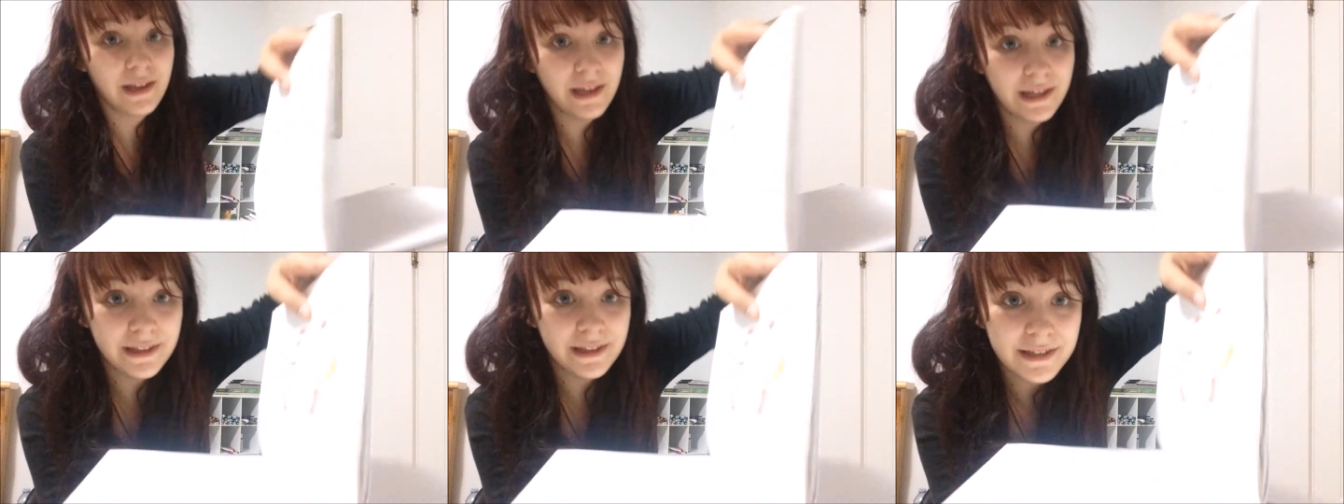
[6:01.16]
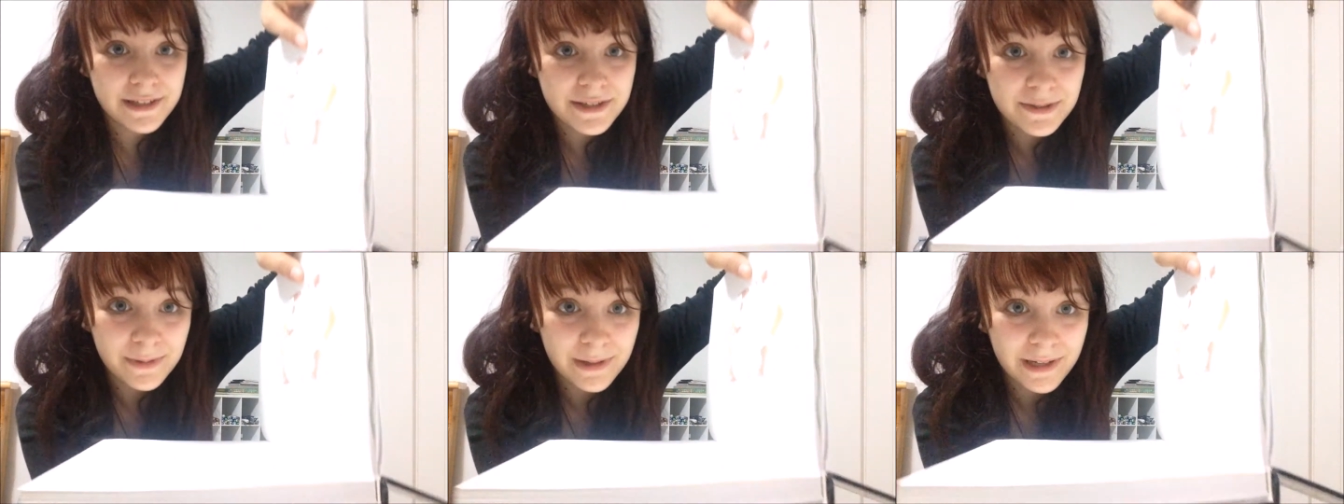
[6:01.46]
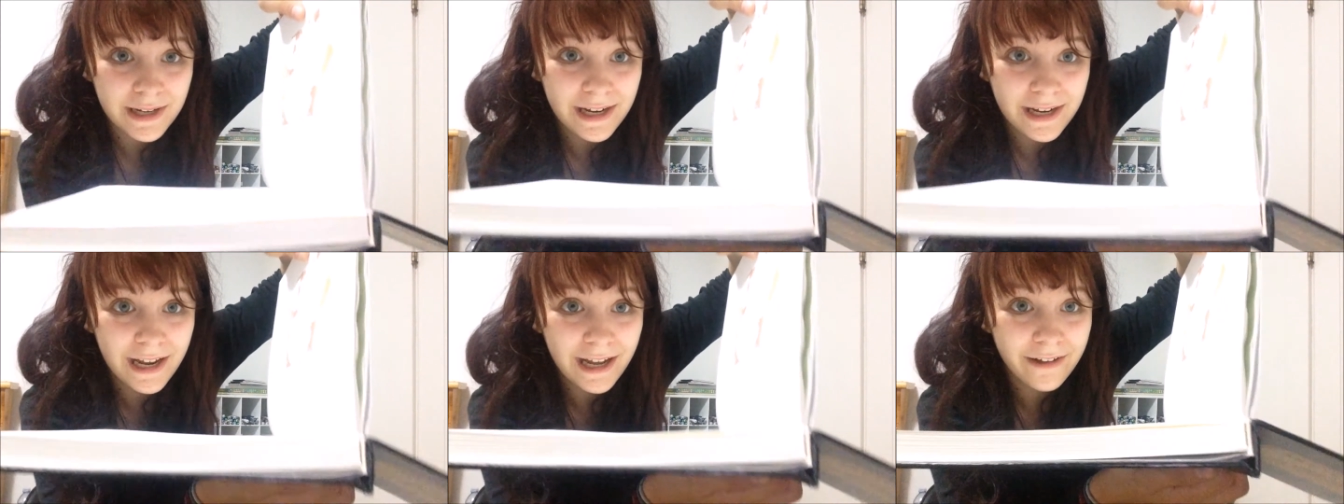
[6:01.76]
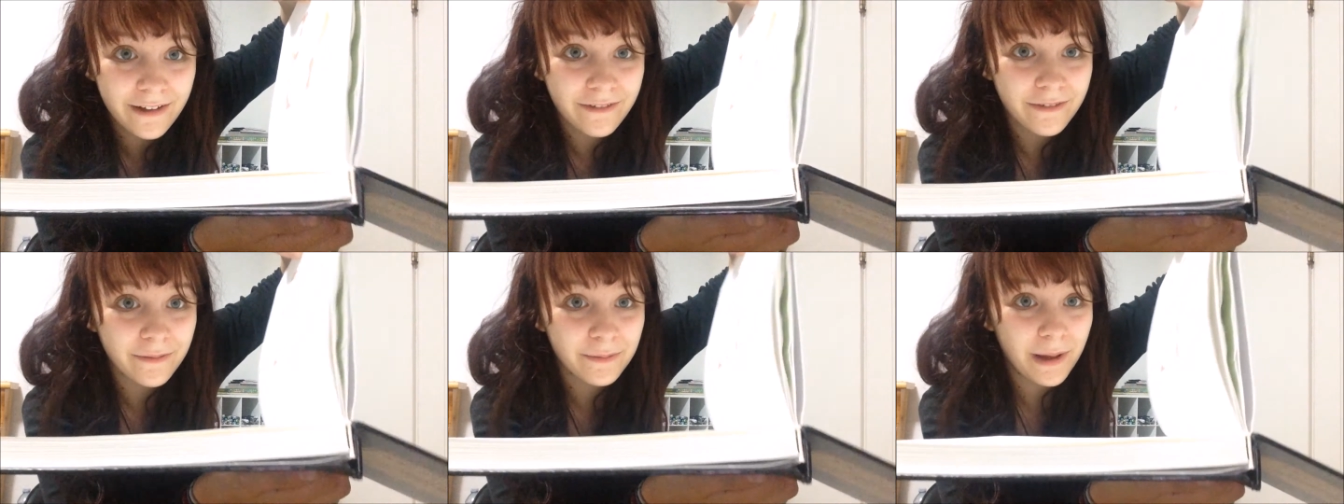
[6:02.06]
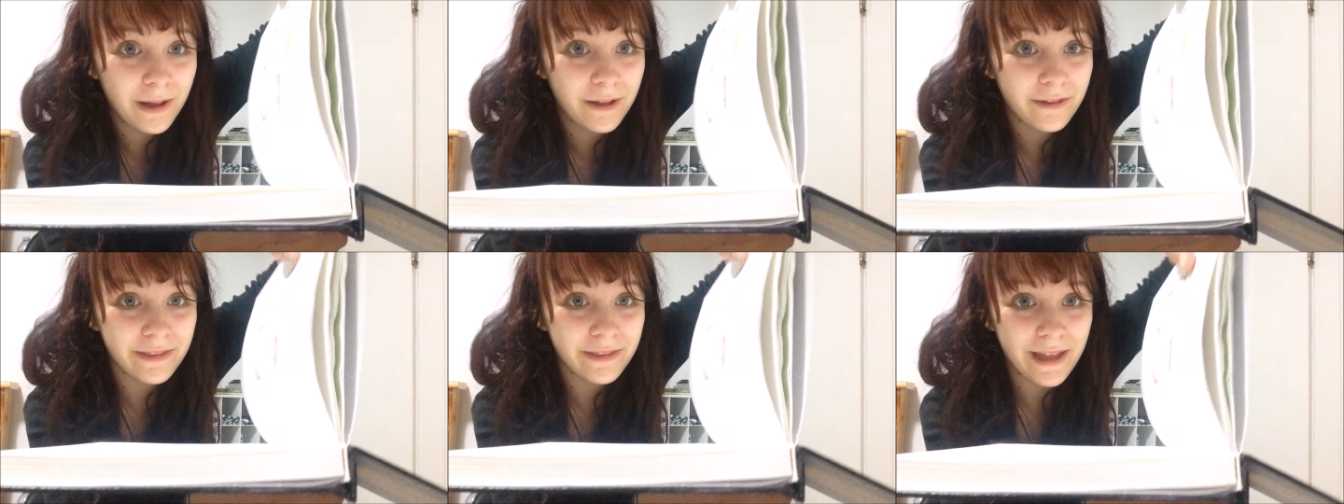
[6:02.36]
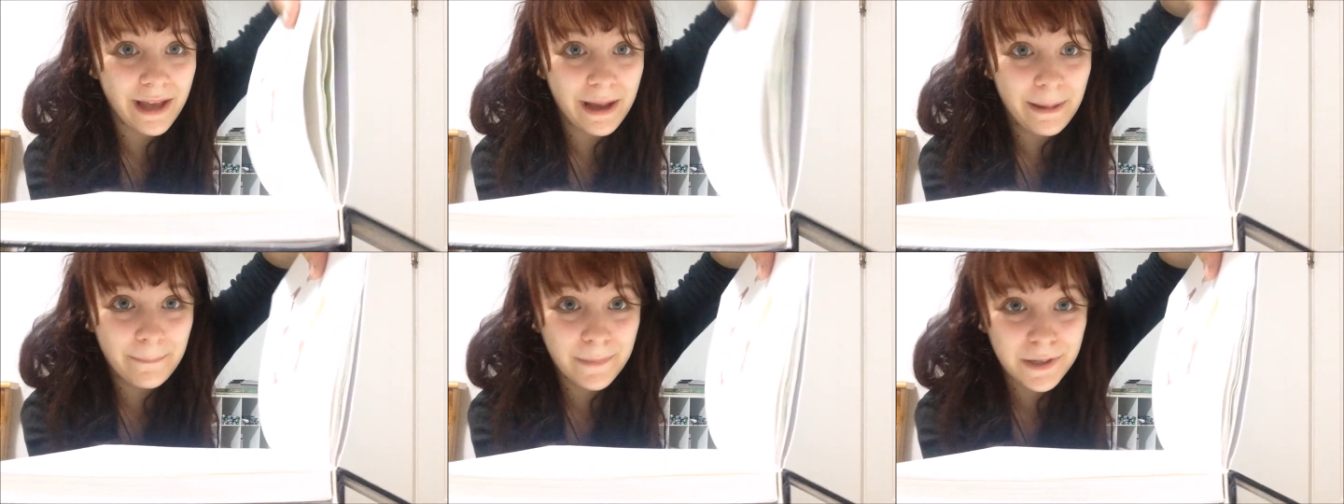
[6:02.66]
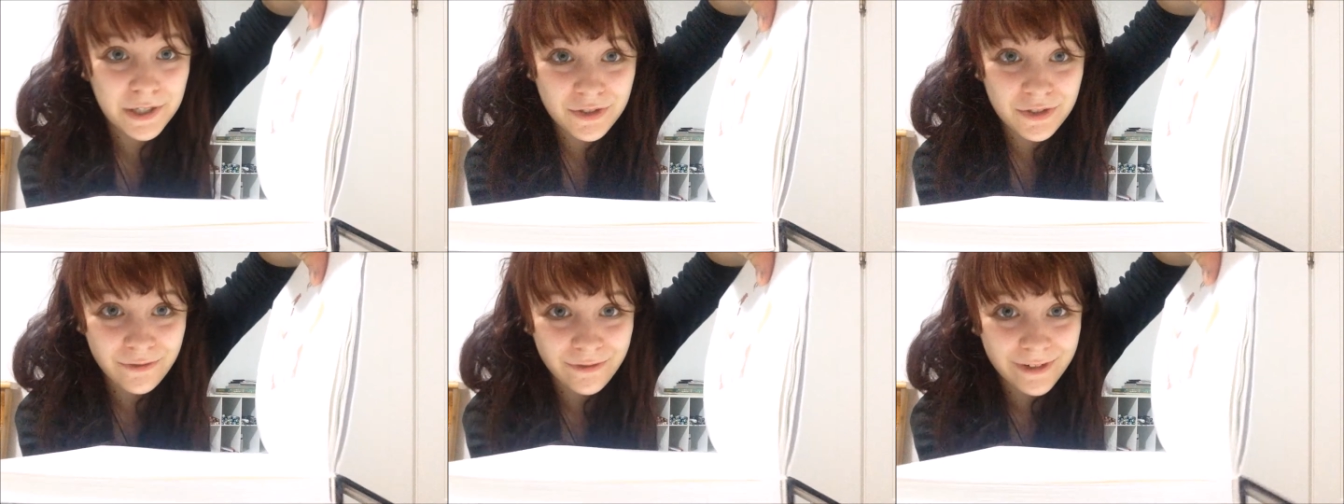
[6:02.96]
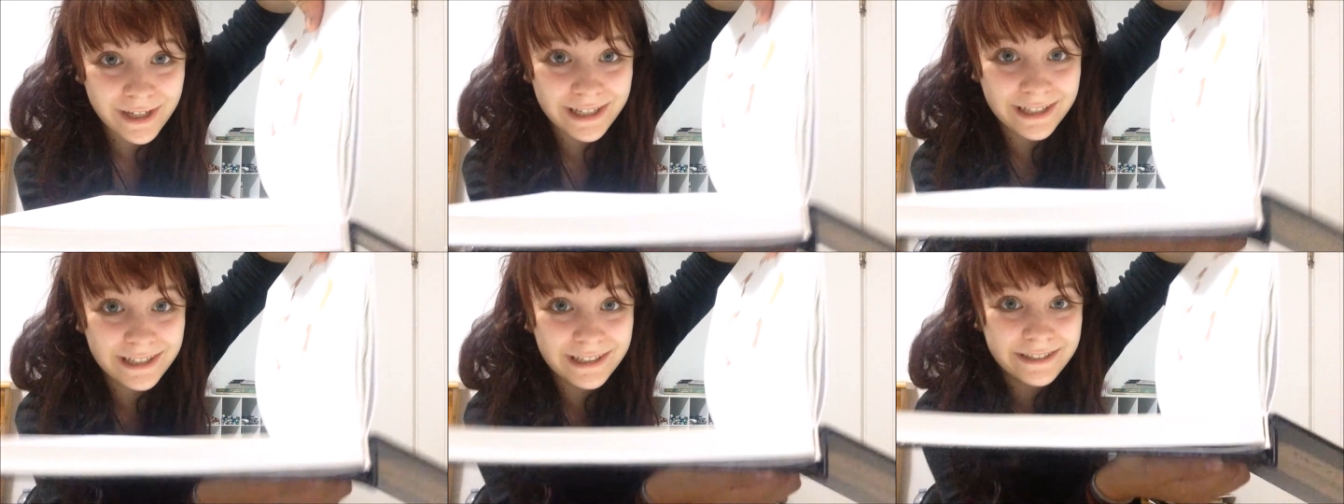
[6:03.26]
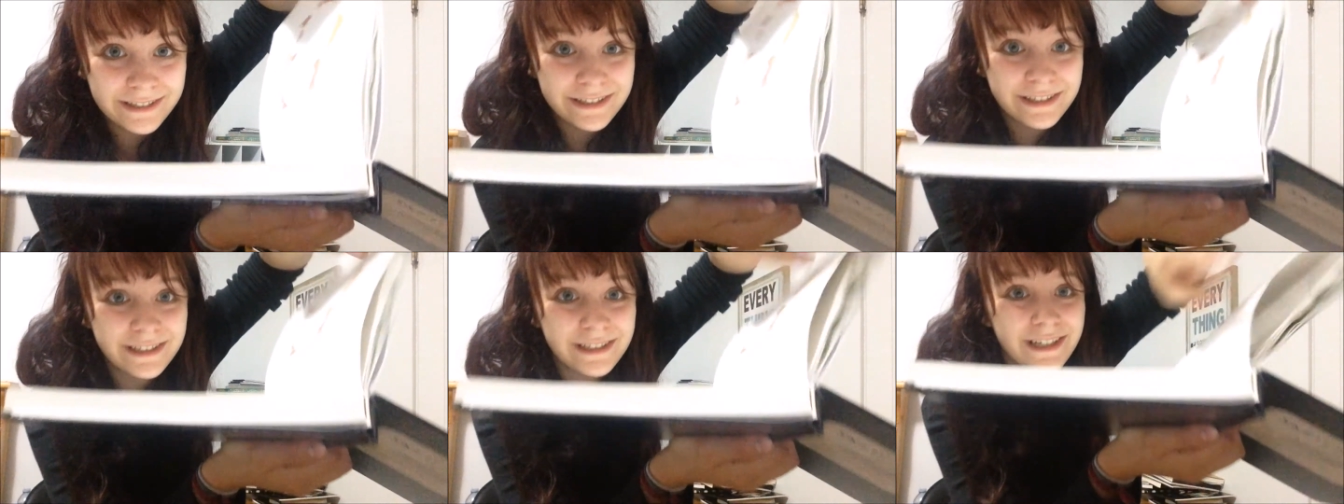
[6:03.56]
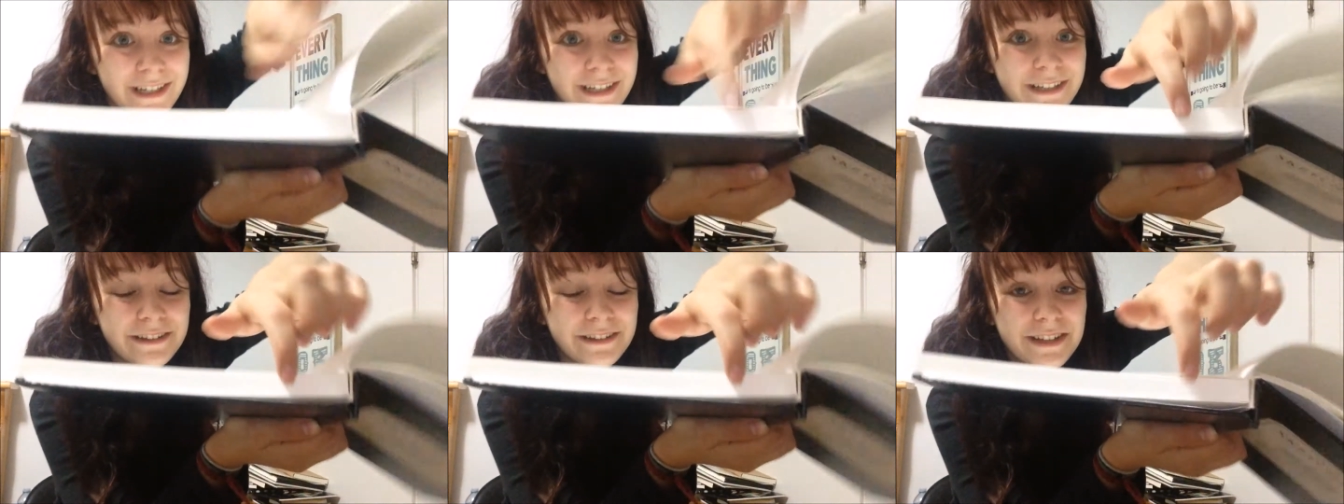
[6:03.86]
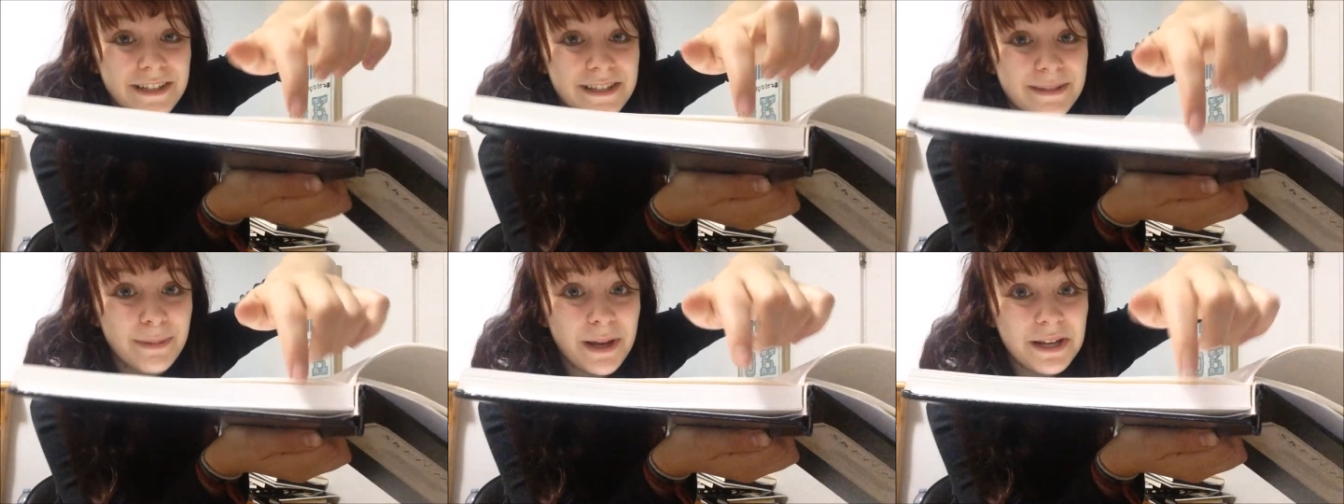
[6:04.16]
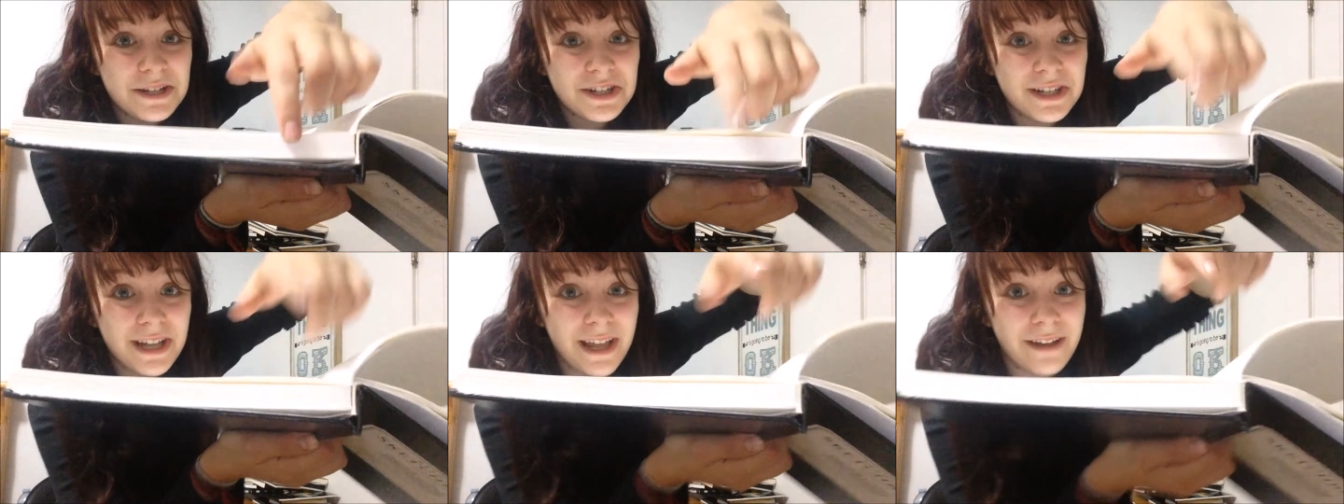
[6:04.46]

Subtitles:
And this one I have about that much filled and this much